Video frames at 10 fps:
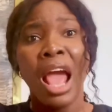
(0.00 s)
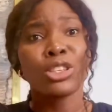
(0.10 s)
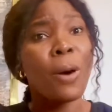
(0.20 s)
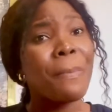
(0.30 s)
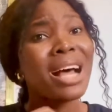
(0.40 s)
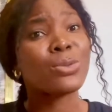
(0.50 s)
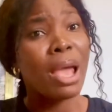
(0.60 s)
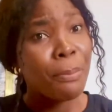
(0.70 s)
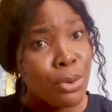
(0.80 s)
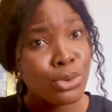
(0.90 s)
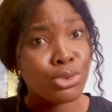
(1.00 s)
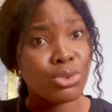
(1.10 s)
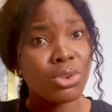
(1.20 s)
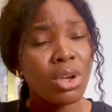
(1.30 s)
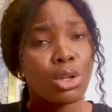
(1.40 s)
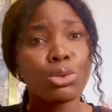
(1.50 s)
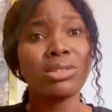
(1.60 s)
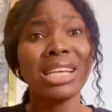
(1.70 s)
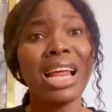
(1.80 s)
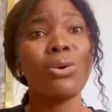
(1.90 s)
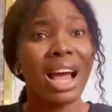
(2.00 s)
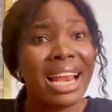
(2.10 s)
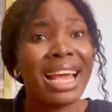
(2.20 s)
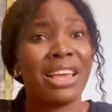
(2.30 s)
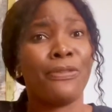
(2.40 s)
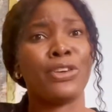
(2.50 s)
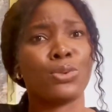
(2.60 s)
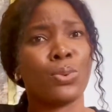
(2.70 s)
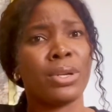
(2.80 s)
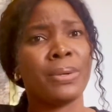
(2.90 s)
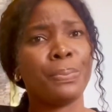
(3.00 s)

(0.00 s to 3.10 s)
some parts were bush today look at lekki phase one